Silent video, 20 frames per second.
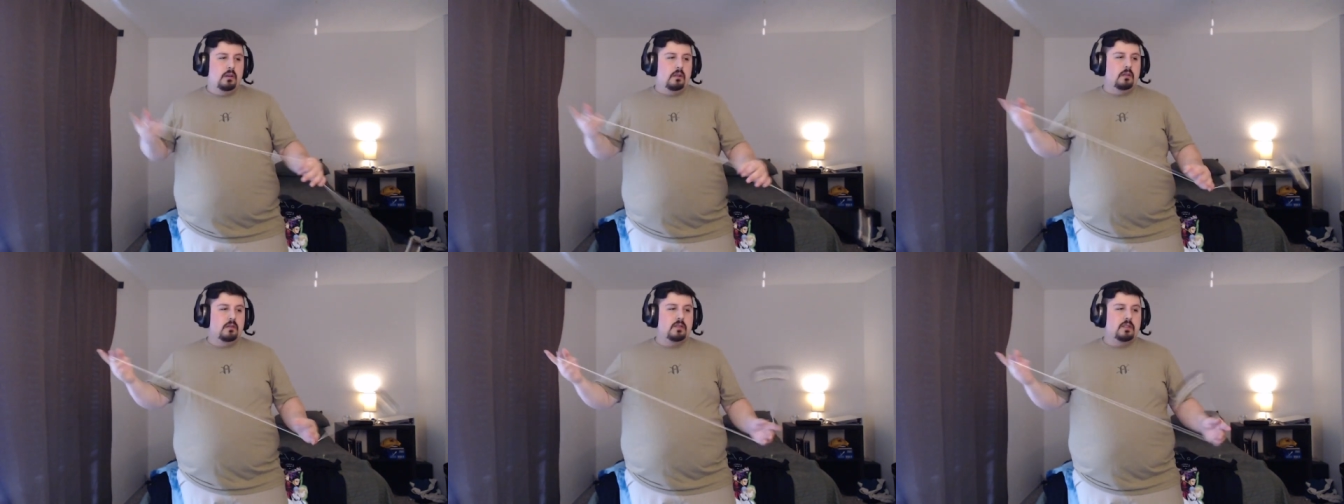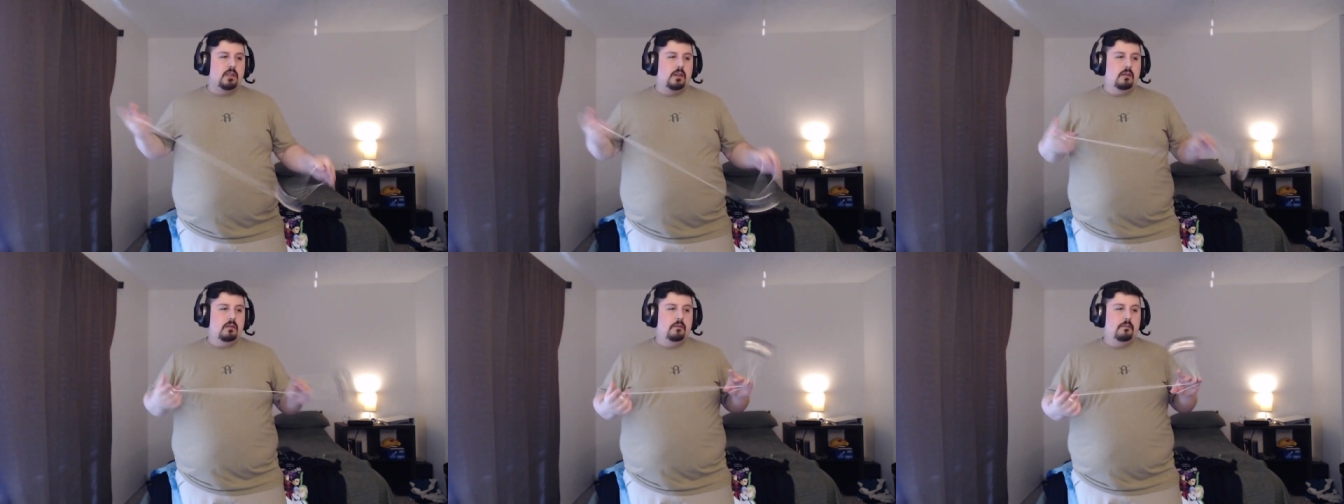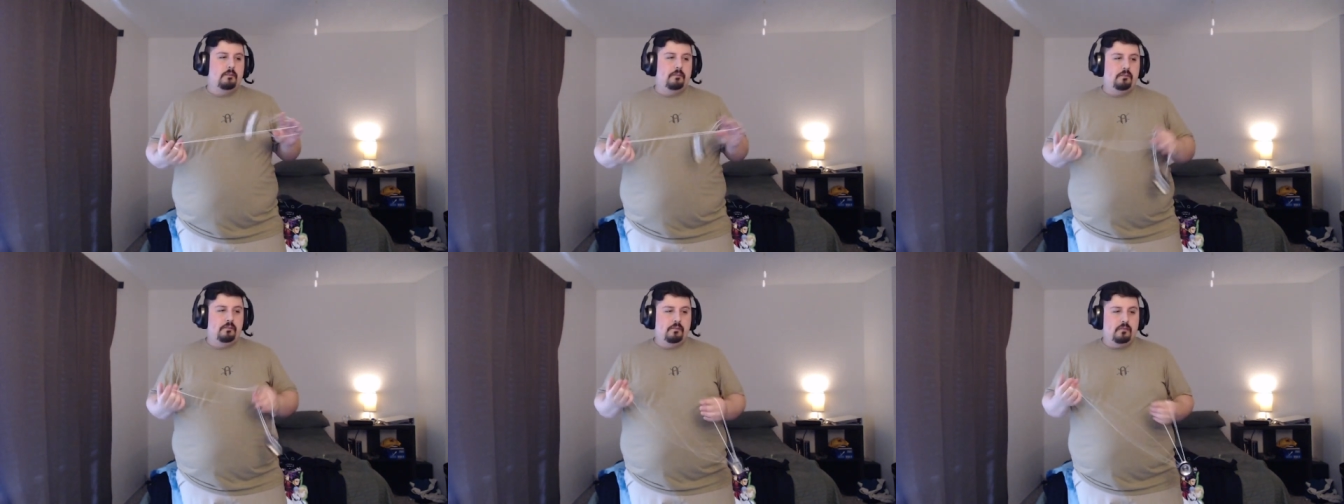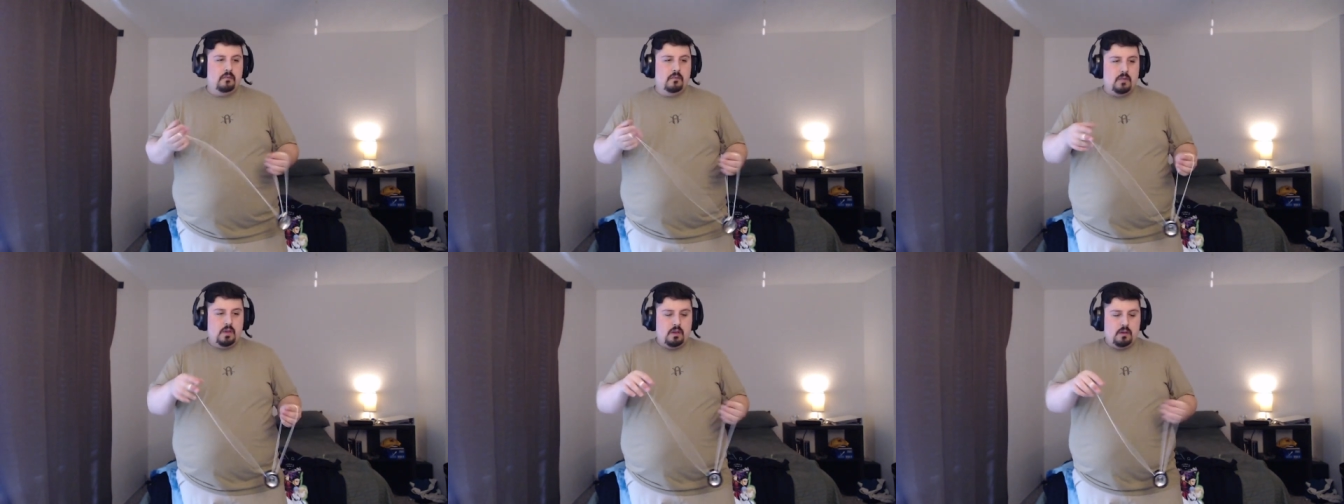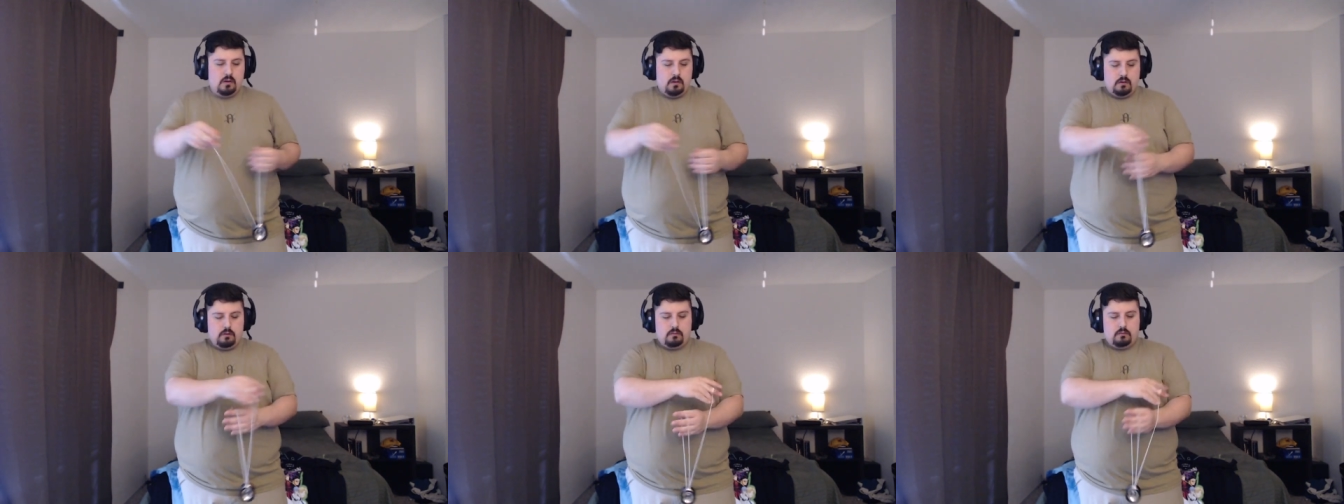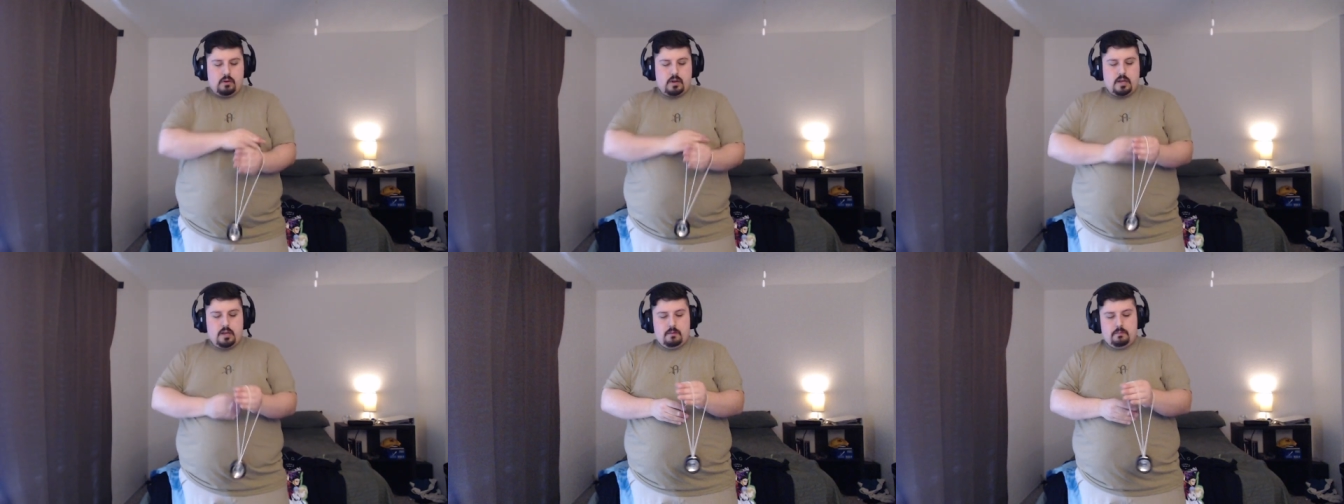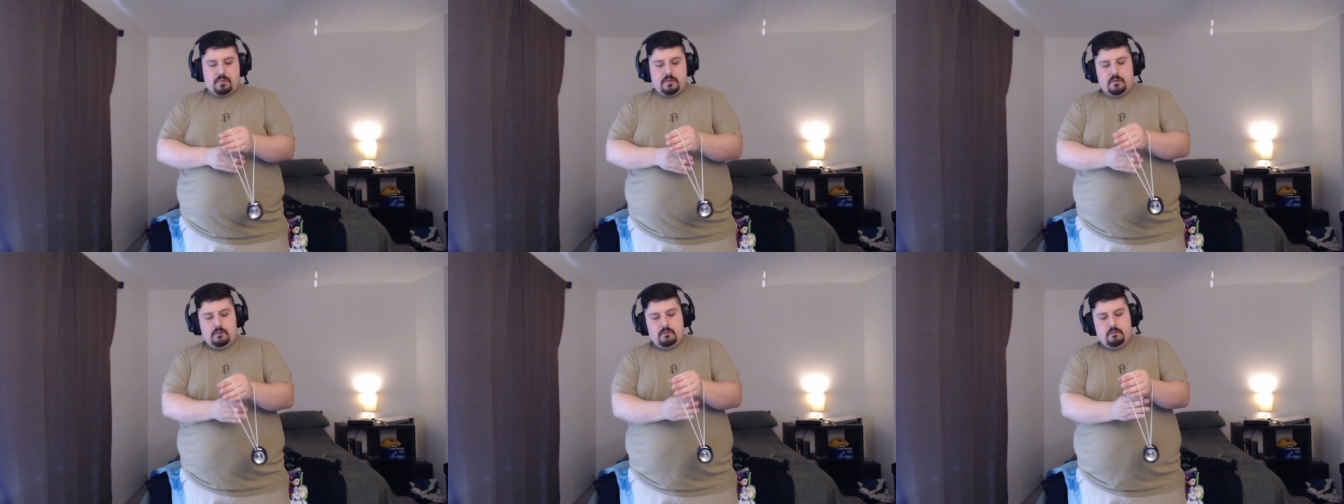So
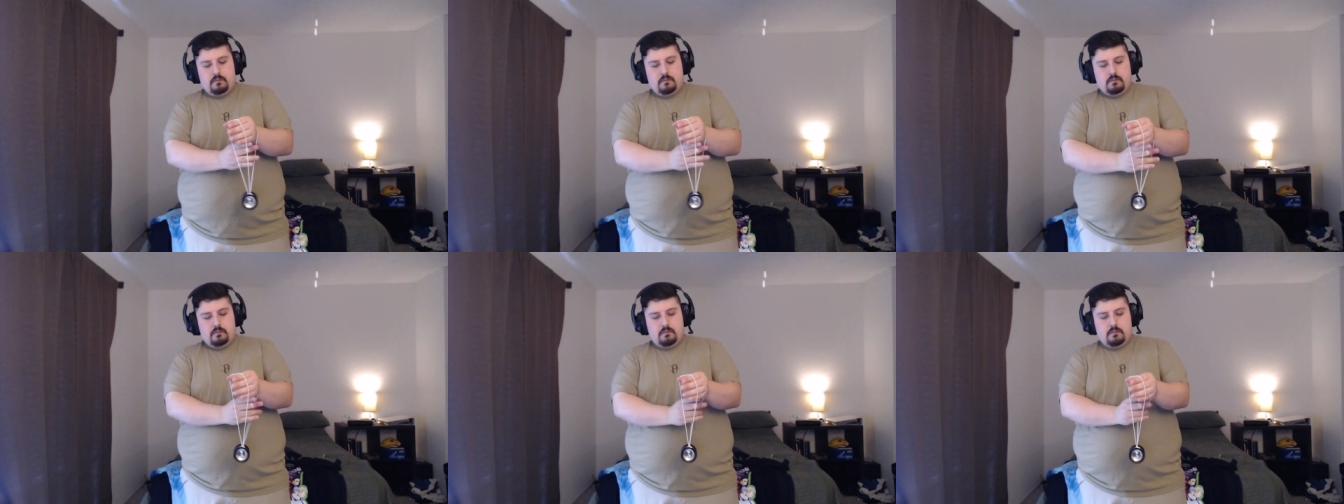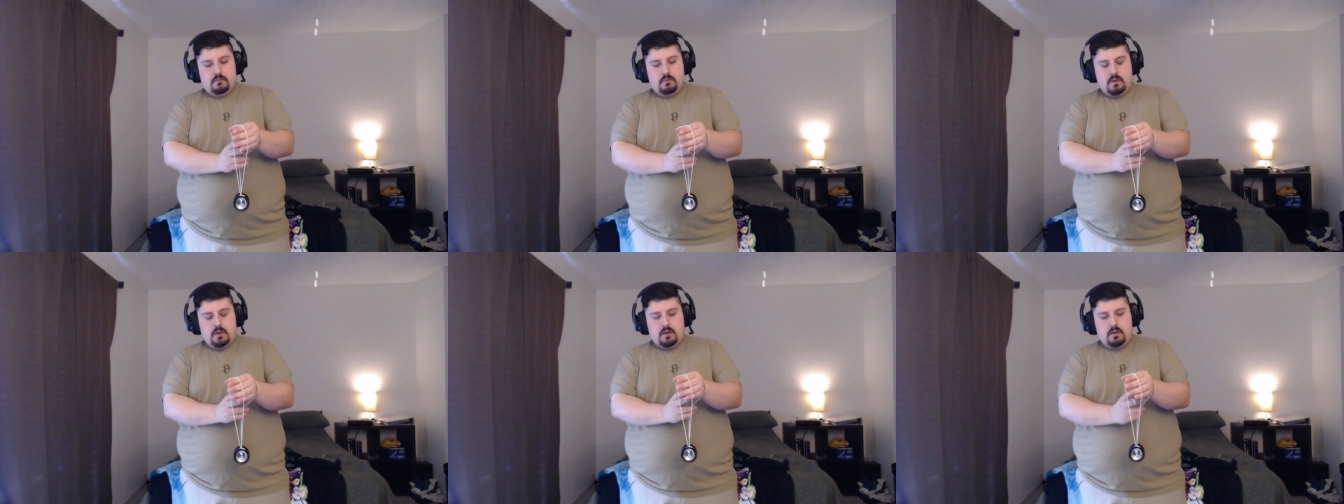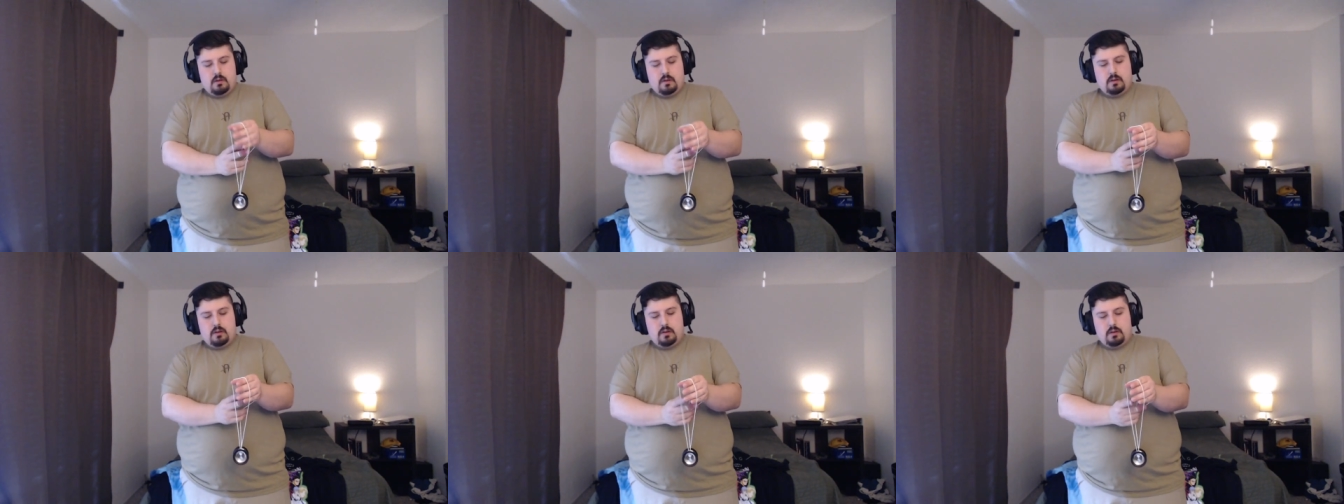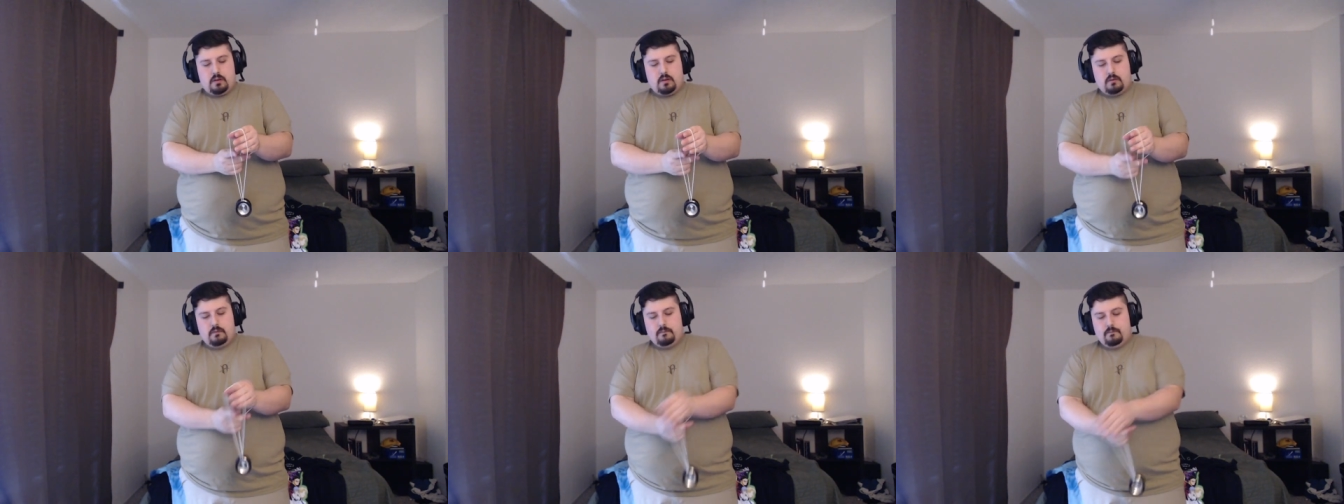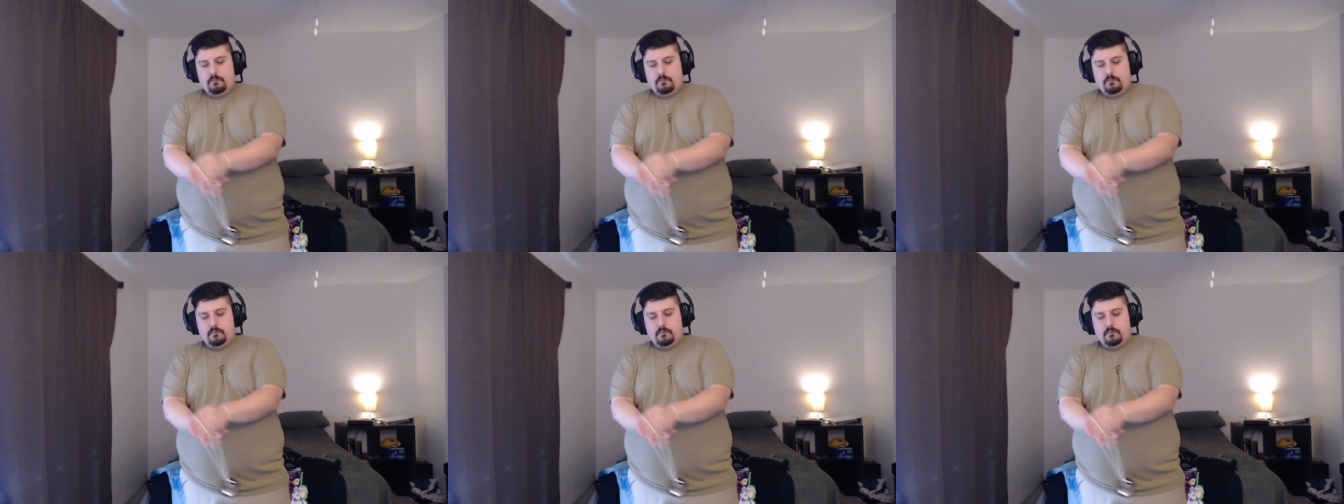wrap, hook,